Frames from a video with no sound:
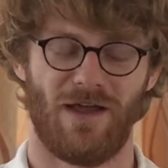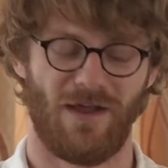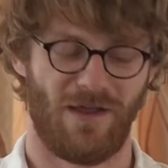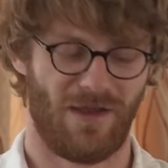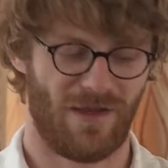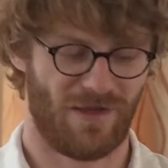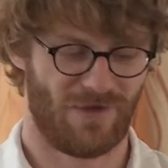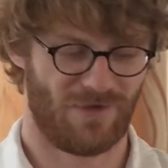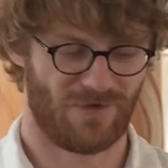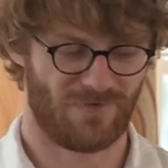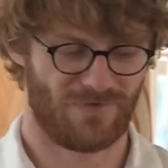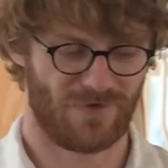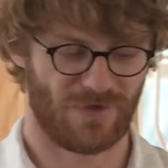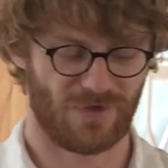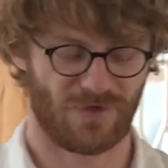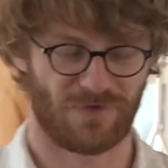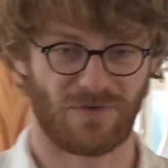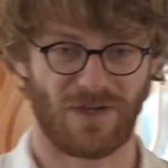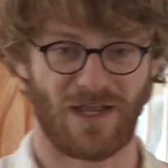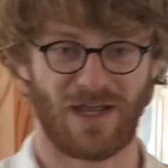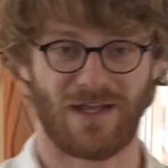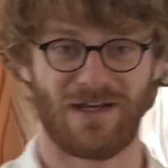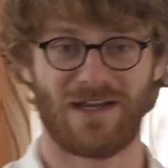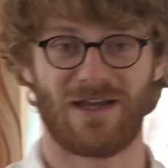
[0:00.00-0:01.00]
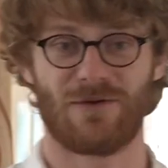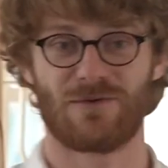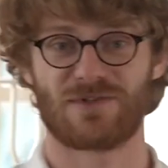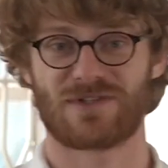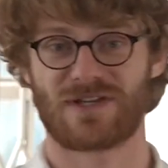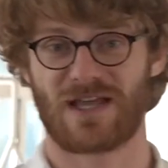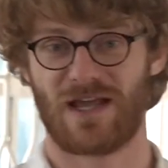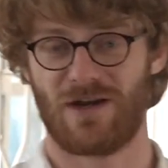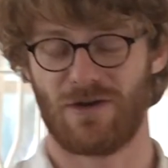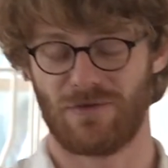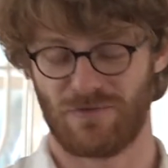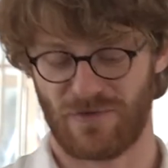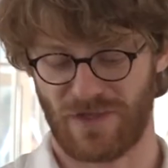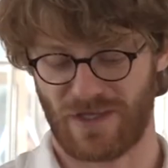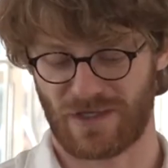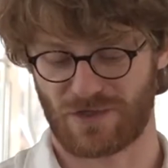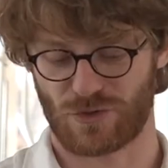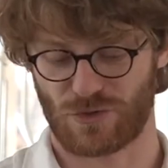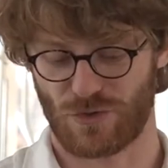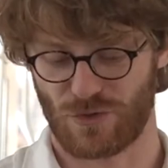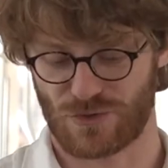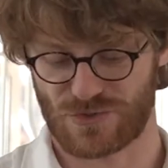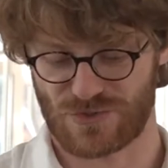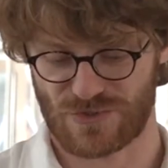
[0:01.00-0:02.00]
in the field of AI. That was kind of like
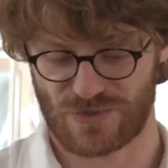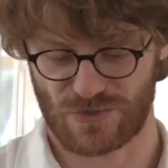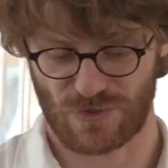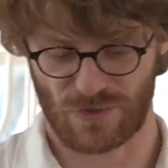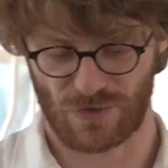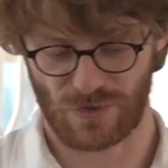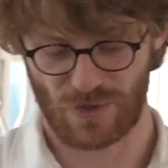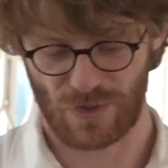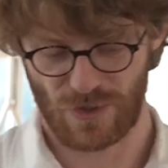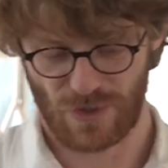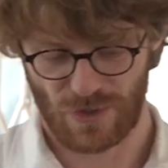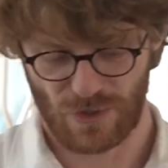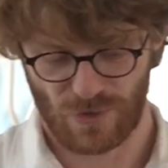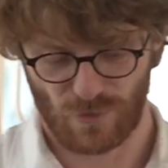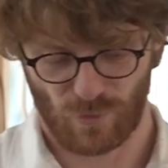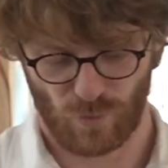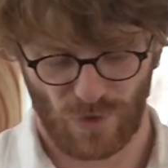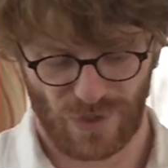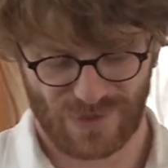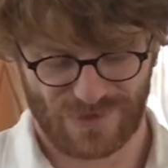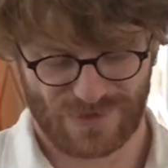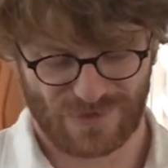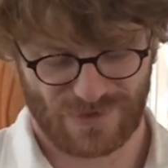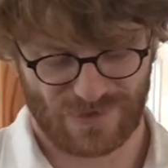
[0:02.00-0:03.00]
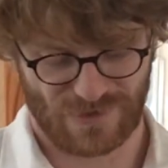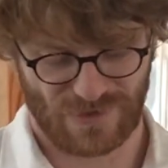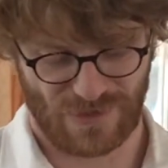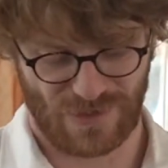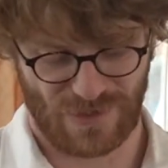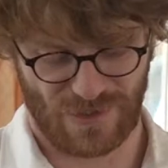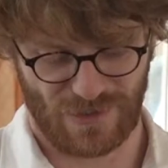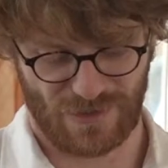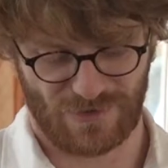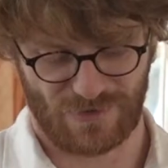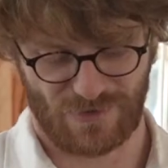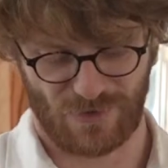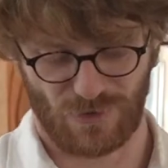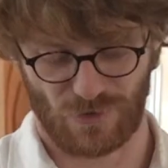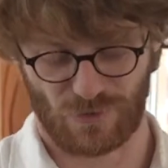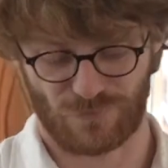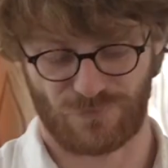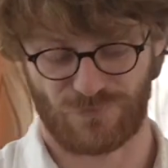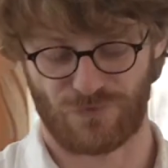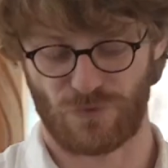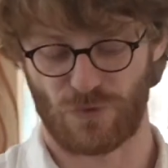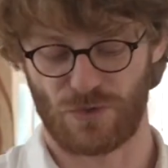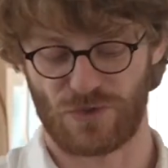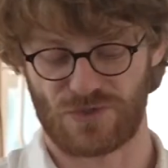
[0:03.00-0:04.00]
close to what your
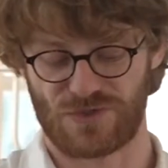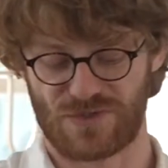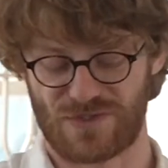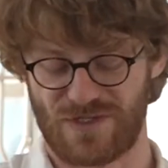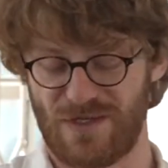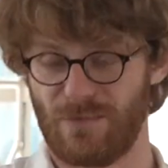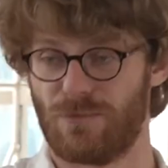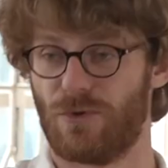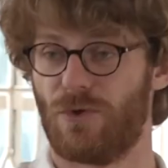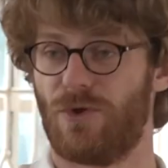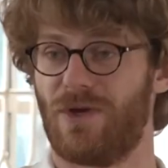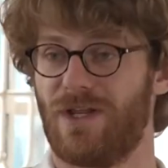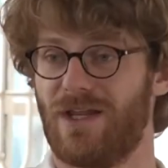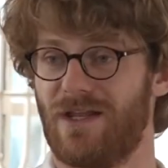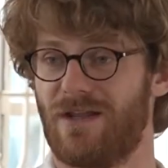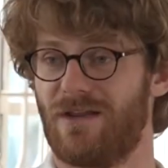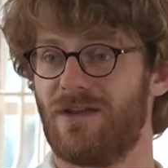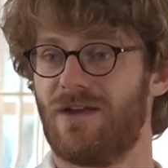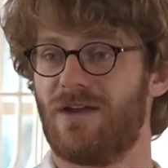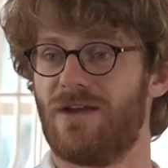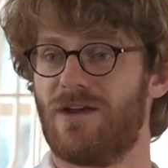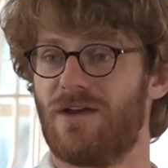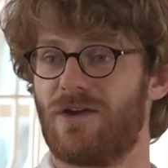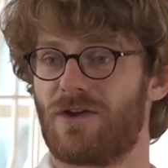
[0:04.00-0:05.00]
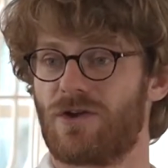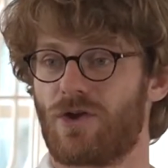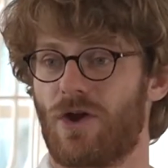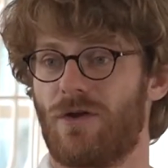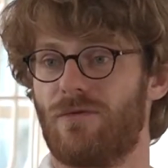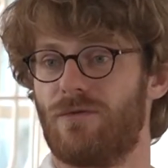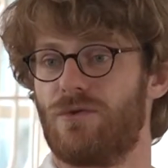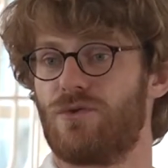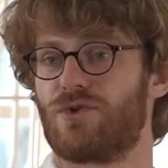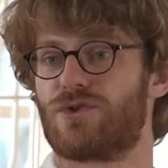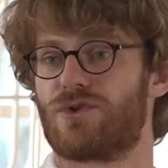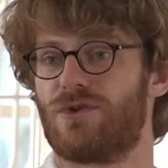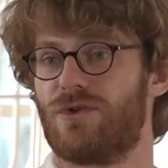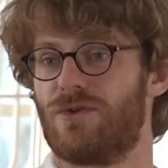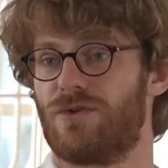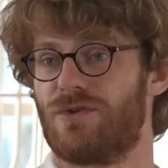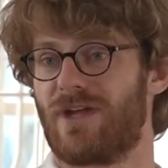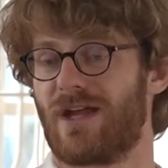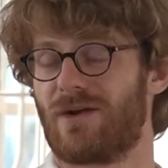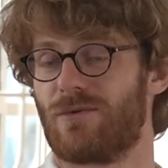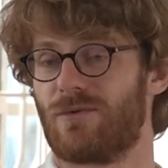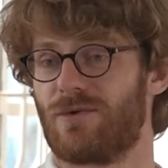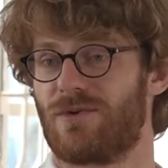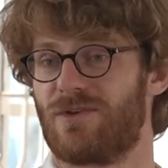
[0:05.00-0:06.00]
first deep learning convolutional
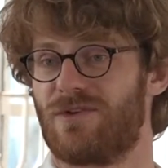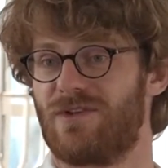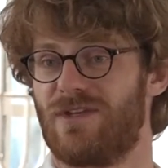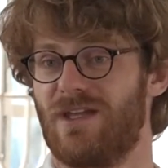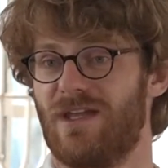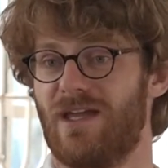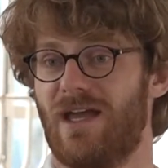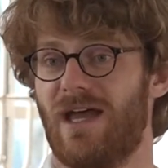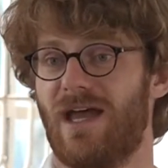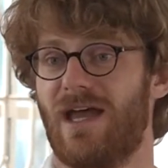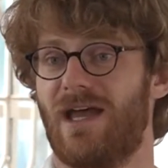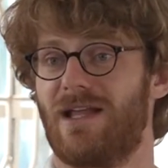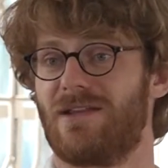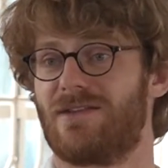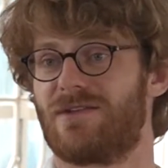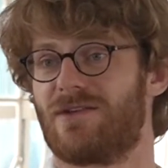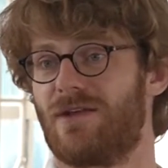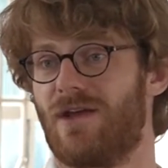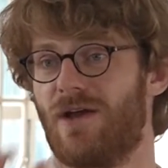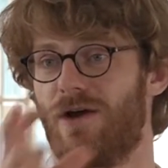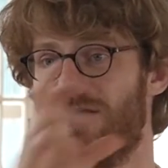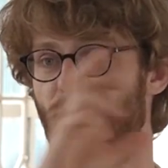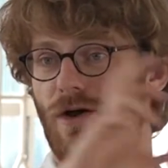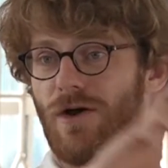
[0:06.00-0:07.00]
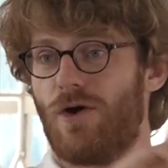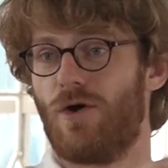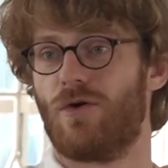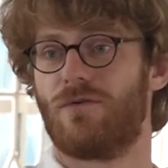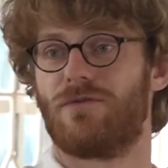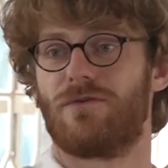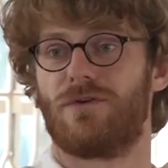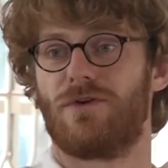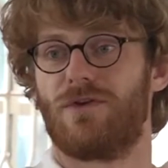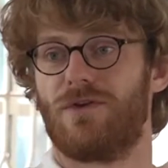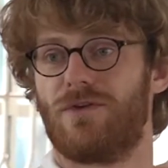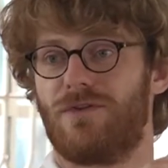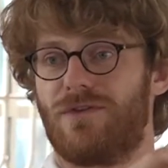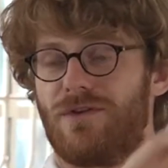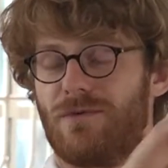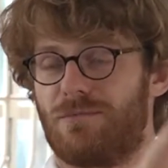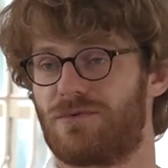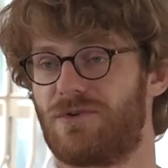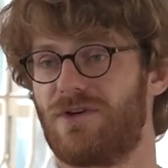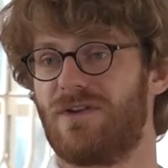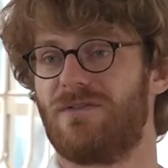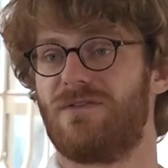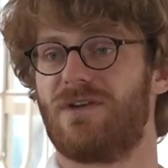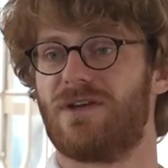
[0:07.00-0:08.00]
network they had over the
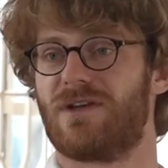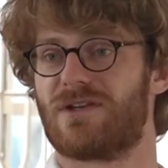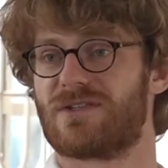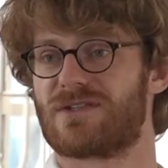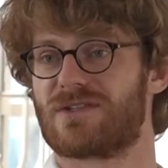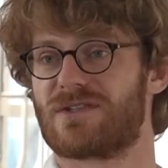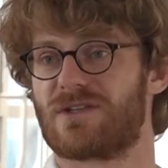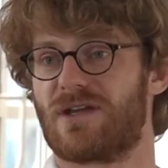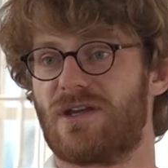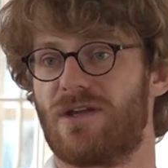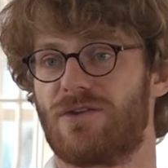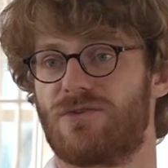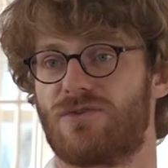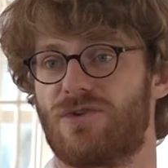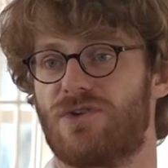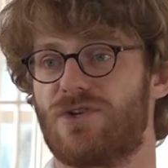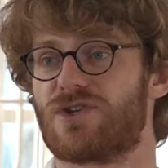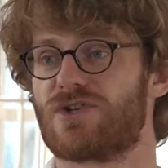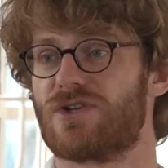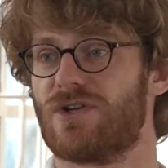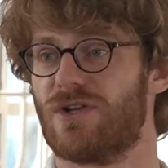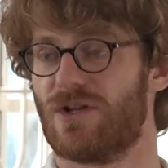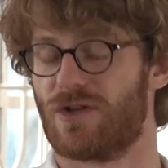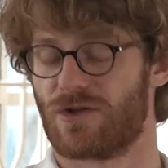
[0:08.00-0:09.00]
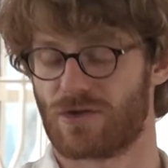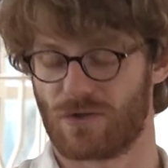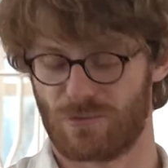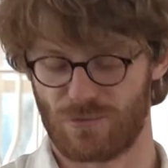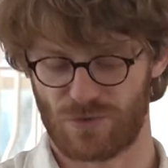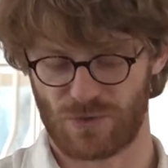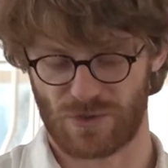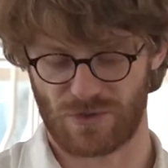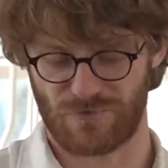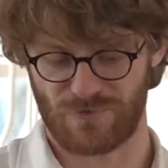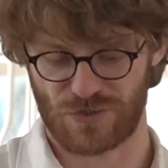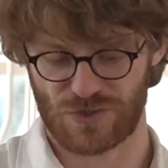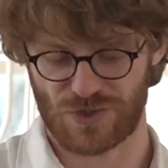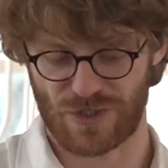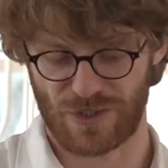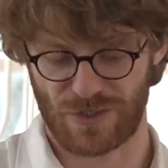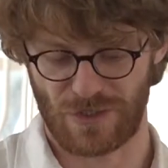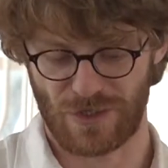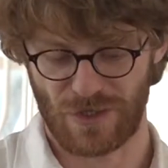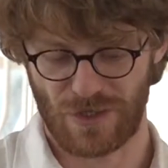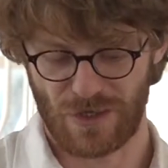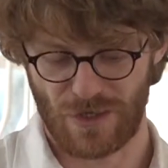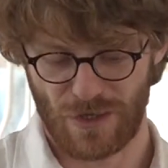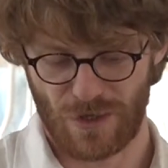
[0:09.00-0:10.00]
previous traditional computer
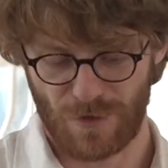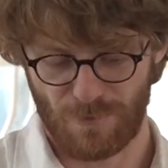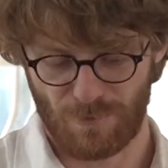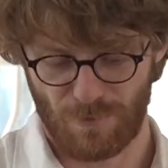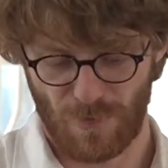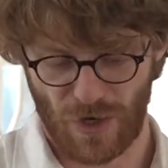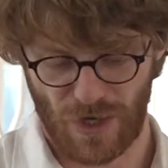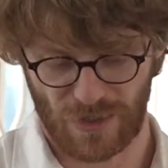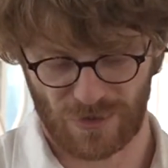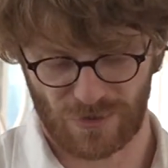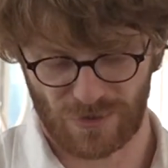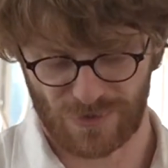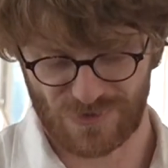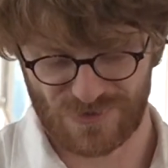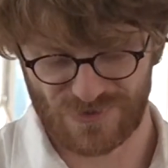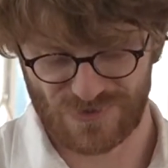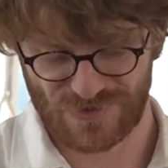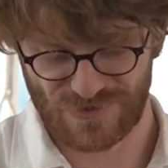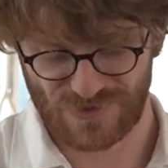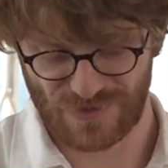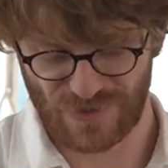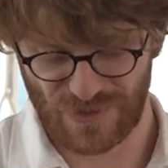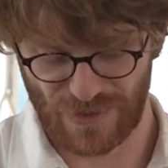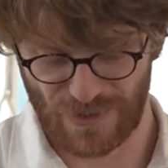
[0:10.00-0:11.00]
vision models